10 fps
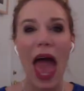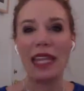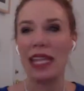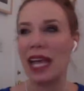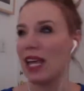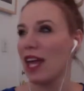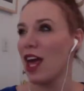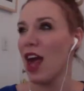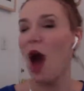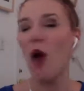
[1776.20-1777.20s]
and like,
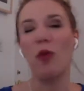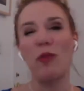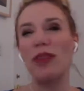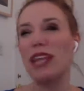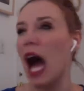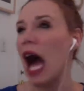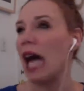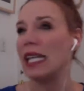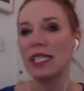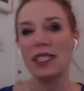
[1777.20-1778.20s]
oh, but the
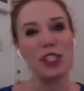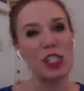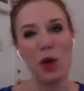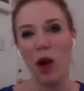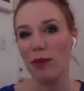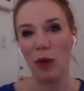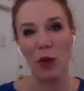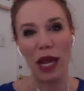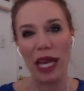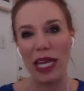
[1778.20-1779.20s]
hotness is so on
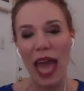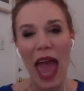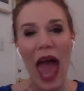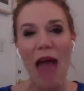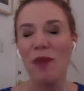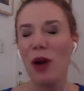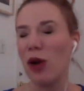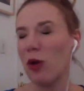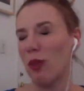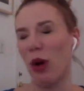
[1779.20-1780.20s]
point. And
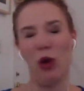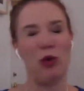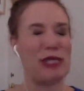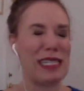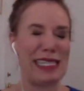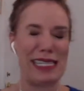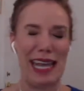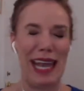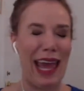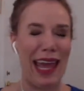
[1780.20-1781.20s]
Parker Posey is
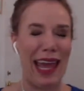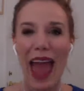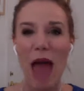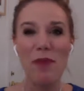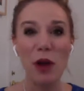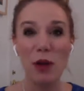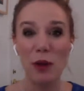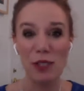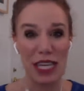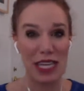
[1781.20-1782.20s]
in it. And Parker
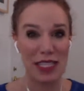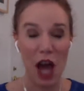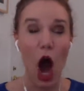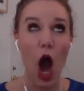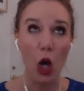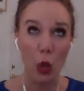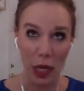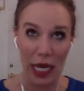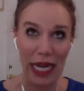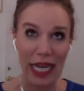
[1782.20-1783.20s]
Posey is a
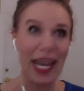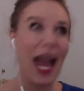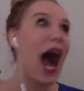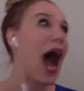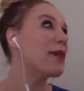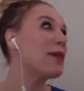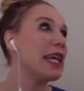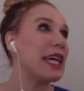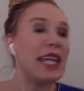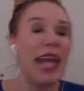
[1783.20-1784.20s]
queen. I
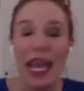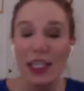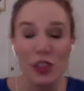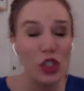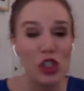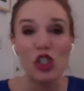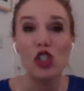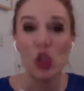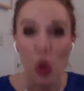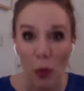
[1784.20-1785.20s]
mean, it's
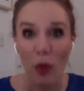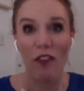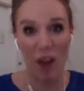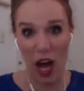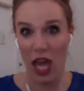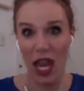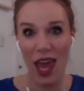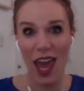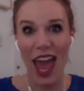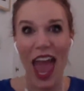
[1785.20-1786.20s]
just super fun.
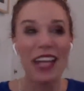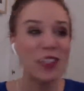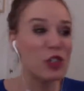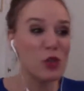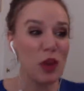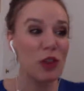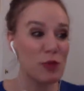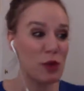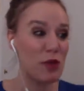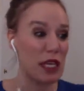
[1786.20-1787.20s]
And it's just one of those
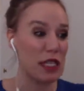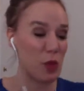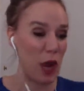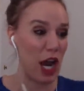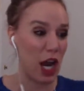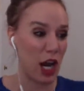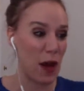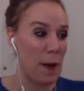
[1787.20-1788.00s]
movies where